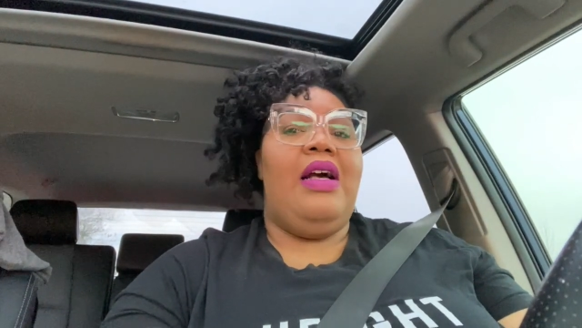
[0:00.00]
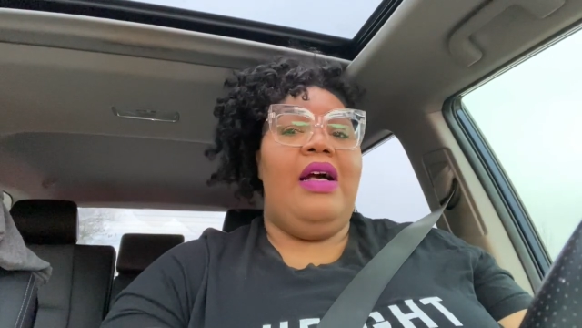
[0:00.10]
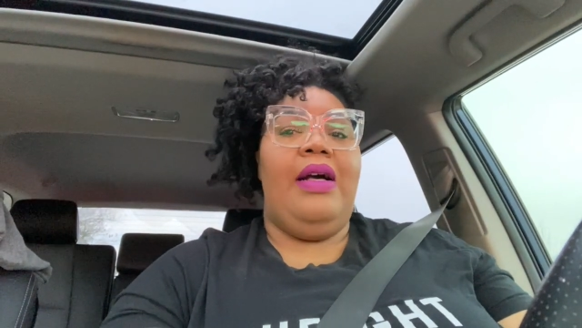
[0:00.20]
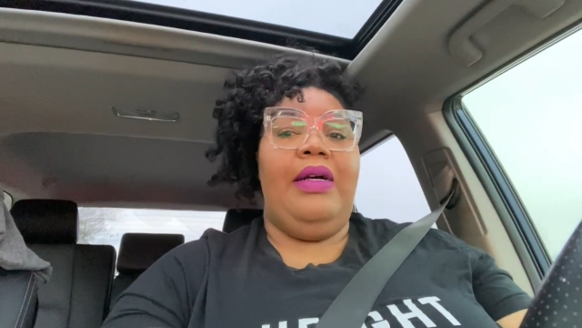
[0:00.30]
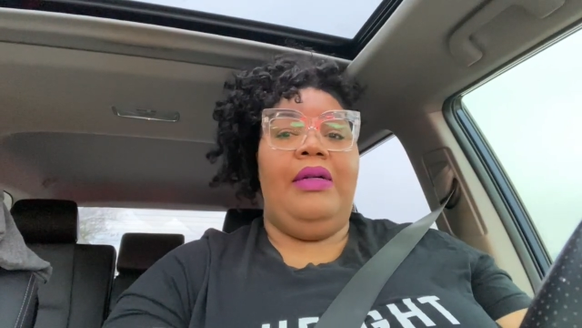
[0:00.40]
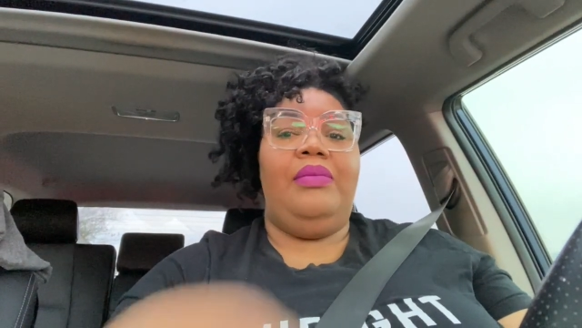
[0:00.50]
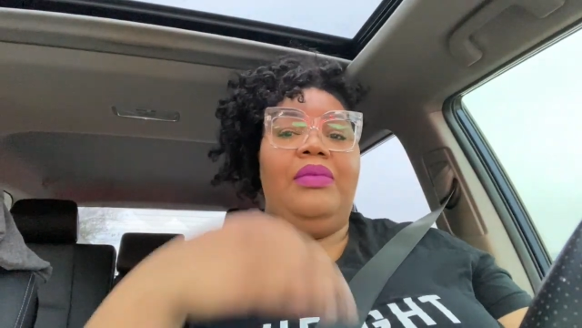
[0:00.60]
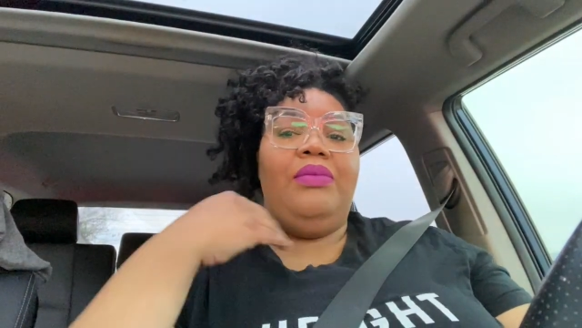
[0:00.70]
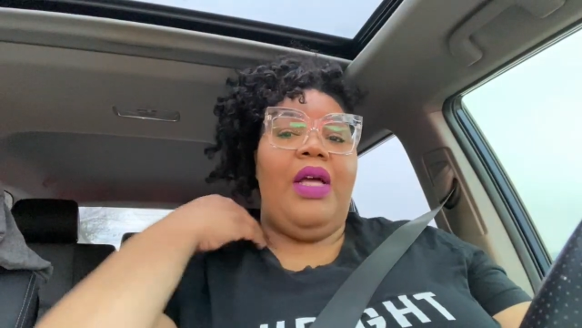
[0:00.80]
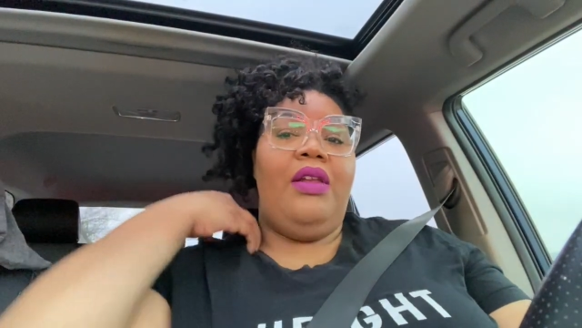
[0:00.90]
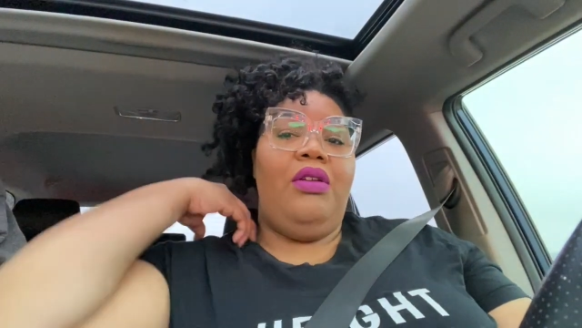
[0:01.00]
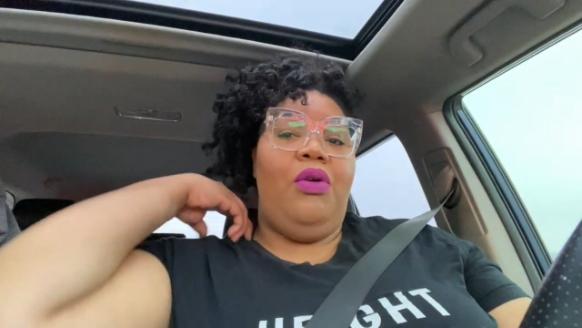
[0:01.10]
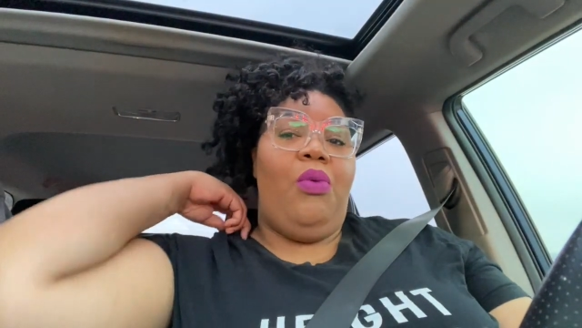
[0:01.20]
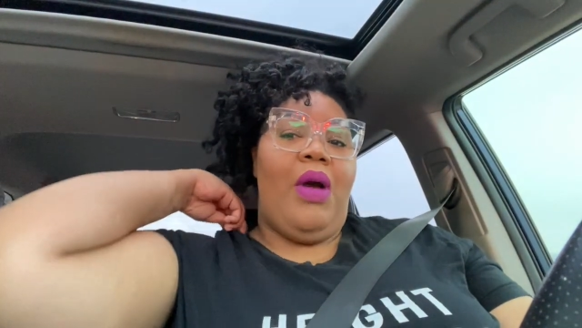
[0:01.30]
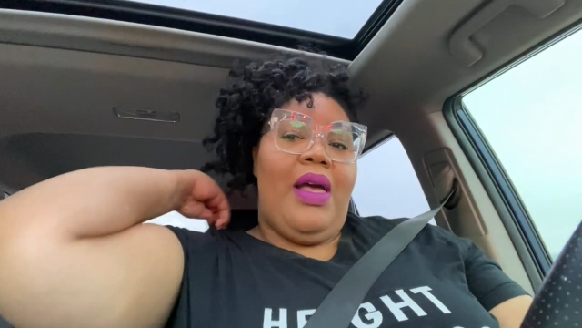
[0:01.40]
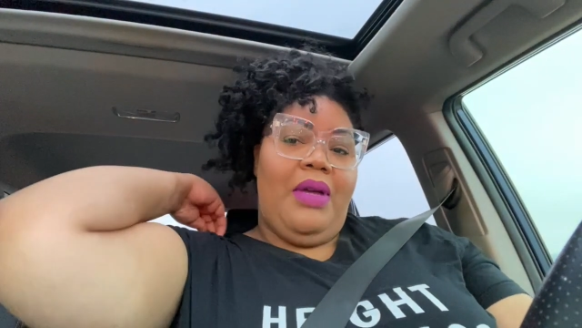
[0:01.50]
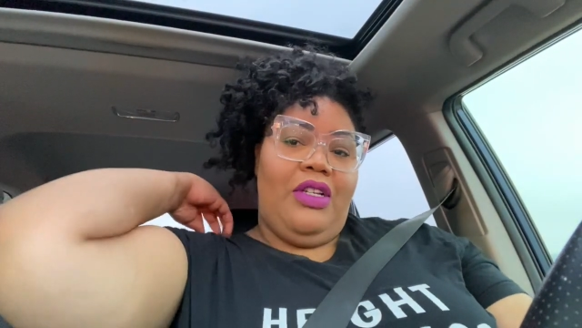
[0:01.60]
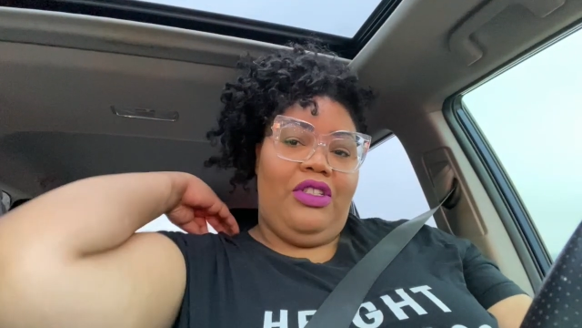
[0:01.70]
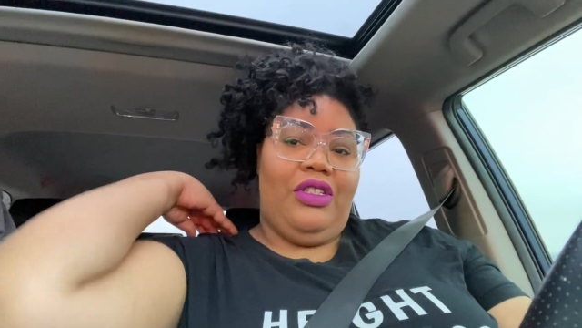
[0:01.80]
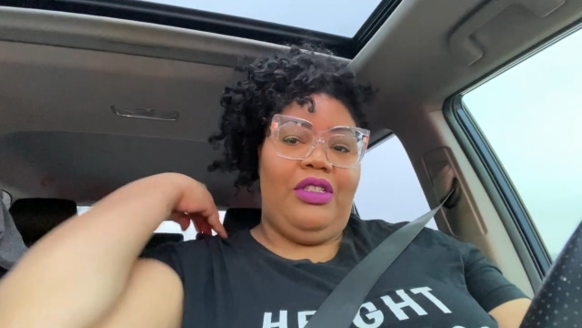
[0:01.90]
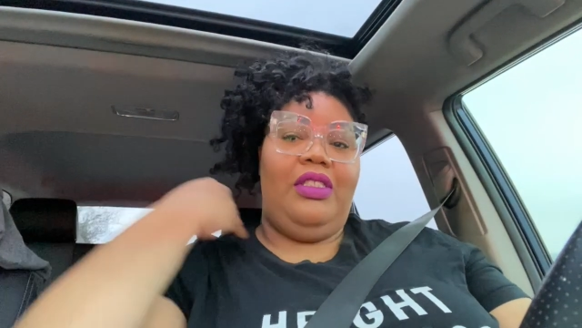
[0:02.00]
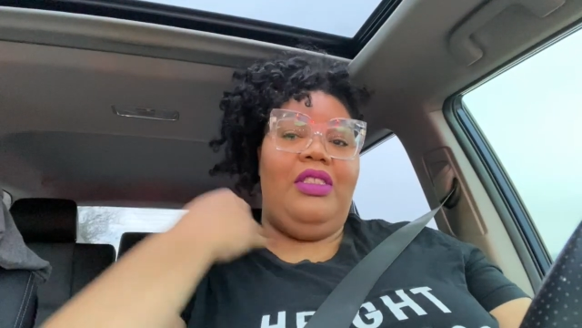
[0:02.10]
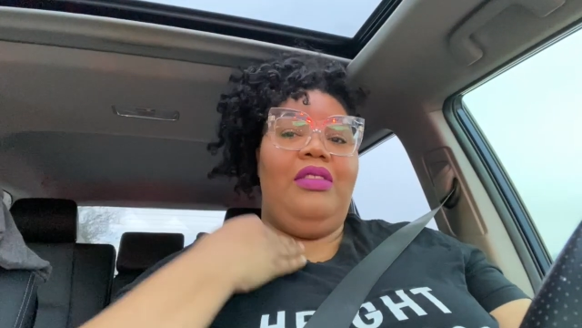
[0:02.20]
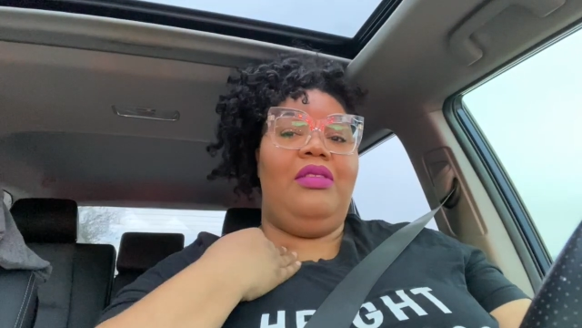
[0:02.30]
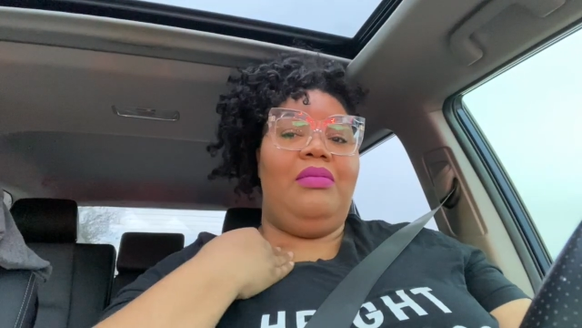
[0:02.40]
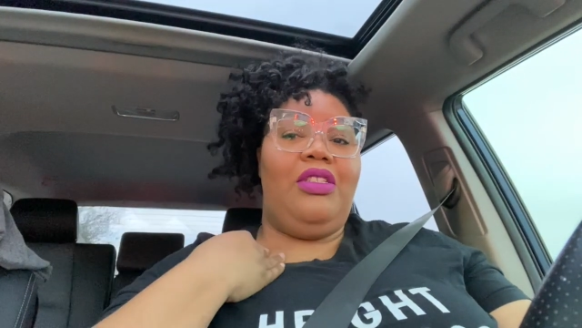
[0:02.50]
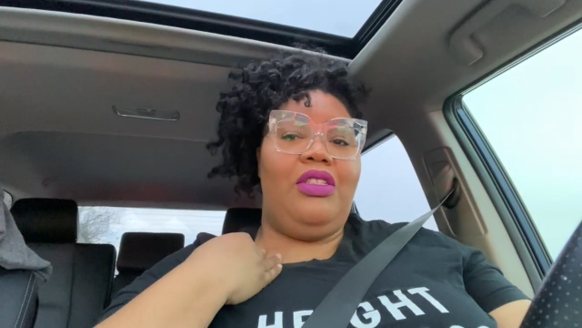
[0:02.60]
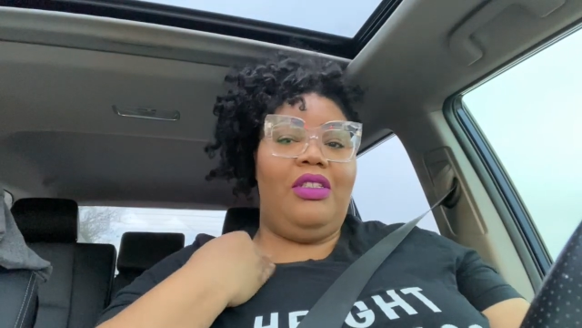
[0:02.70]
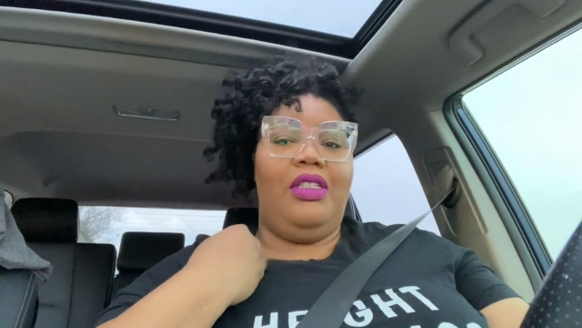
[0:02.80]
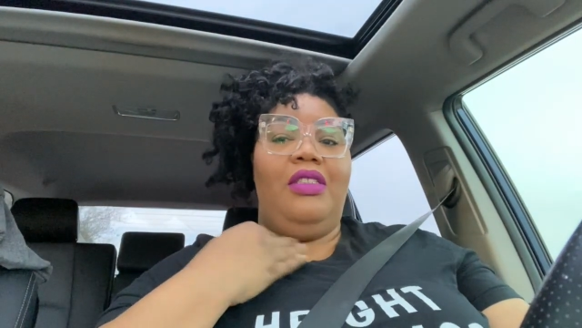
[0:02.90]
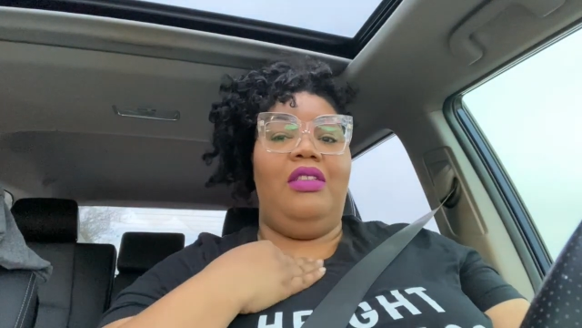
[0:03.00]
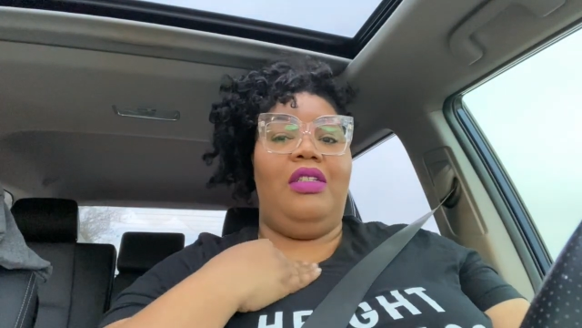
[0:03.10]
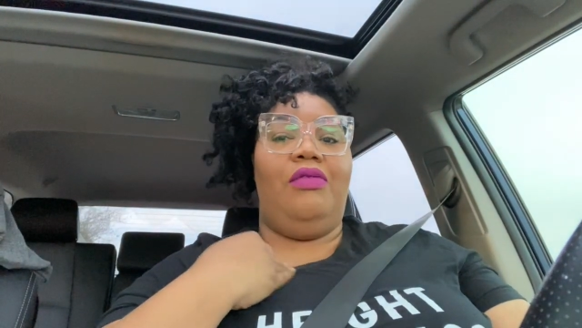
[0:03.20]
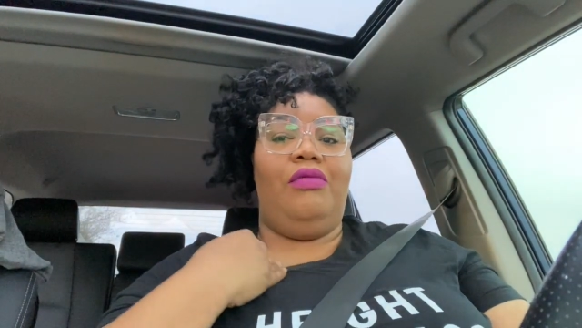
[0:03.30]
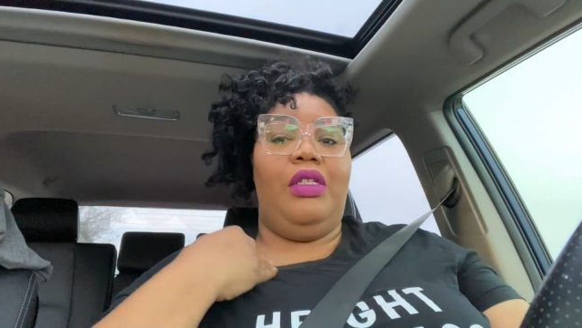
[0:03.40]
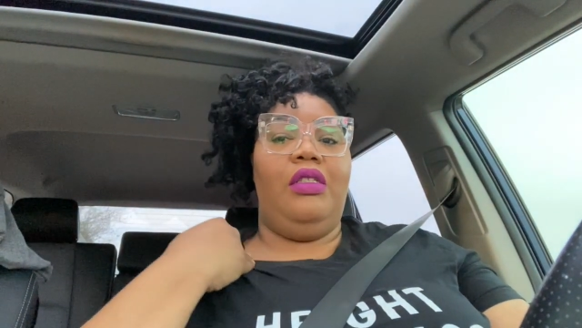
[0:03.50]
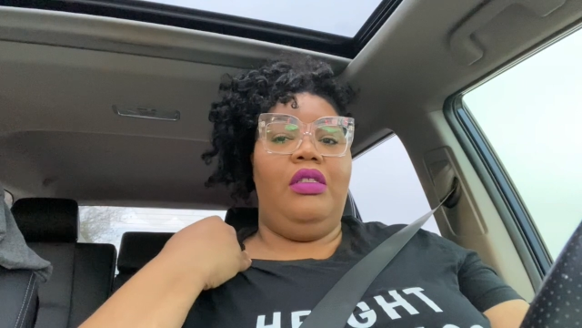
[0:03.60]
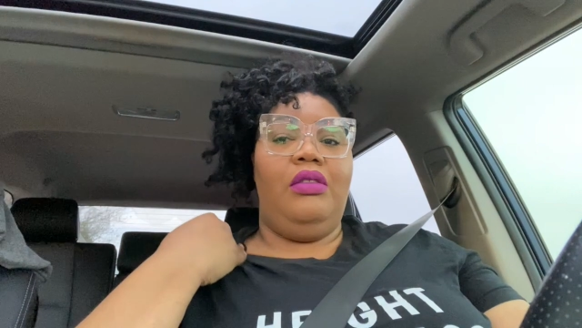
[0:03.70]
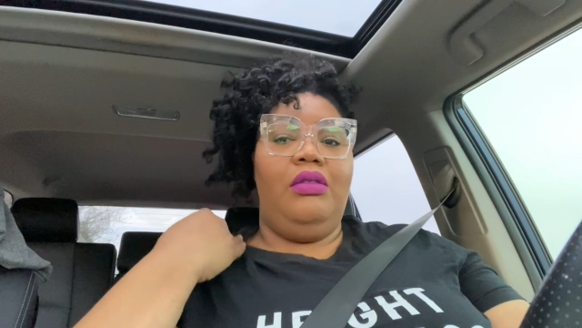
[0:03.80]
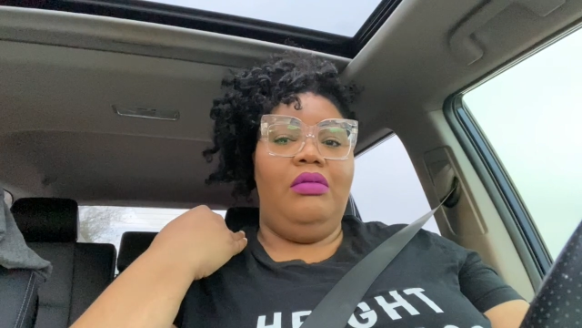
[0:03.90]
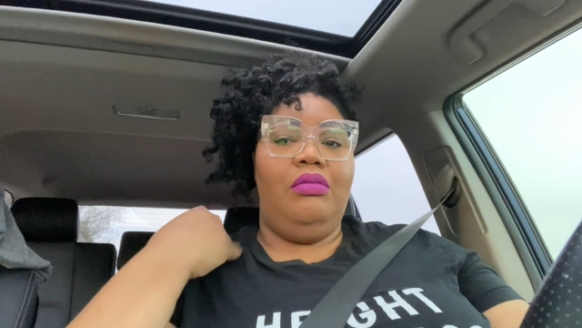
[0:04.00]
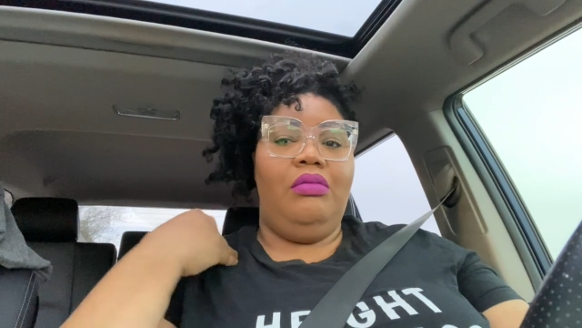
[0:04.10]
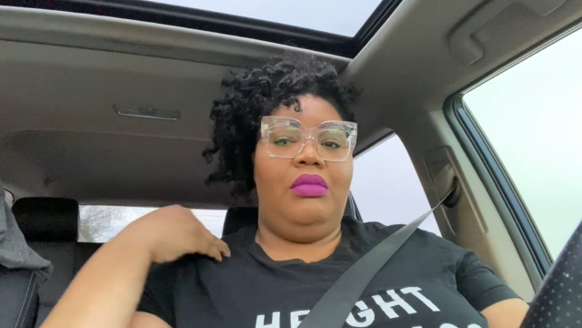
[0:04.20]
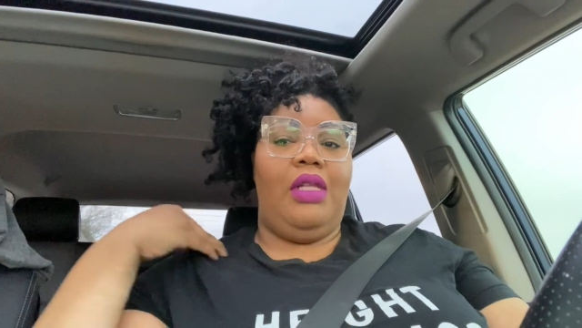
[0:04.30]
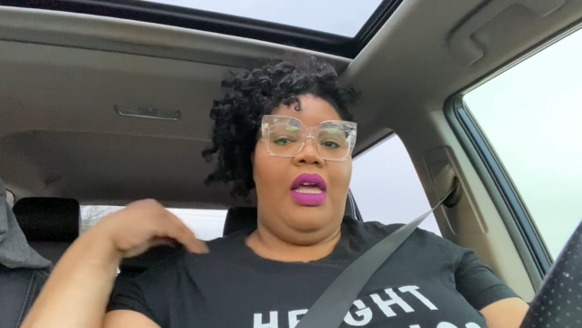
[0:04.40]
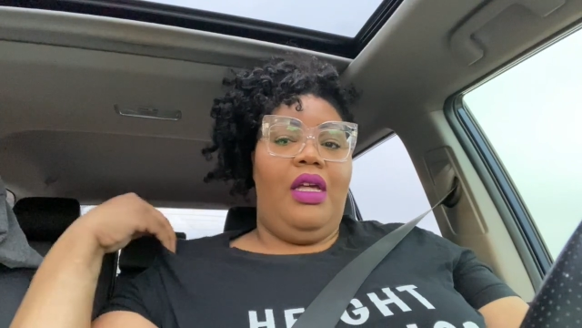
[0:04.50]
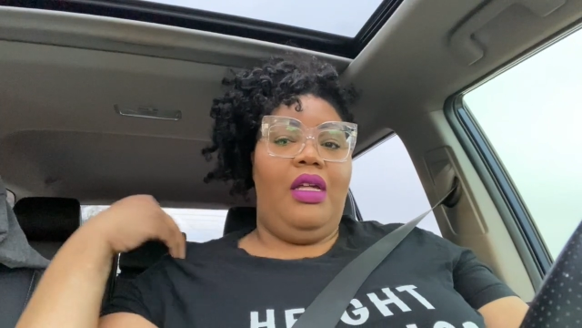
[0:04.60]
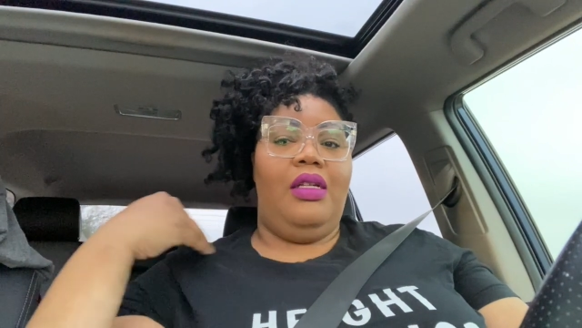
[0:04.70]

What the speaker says: I don't know why my shirt is looking real like